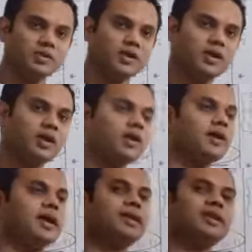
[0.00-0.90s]

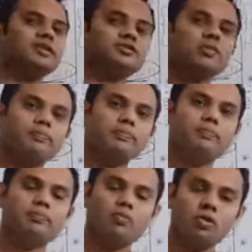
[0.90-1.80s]
Okay, in case
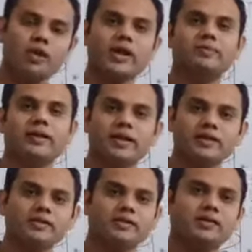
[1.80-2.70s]
of mode and
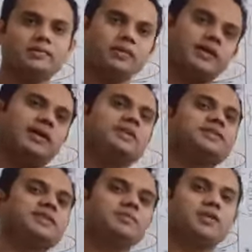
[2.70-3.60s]
median, the
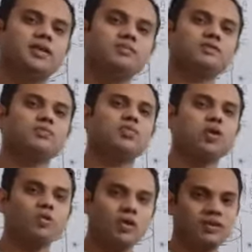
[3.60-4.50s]
condition becomes
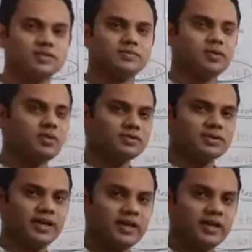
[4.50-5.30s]
more worse, because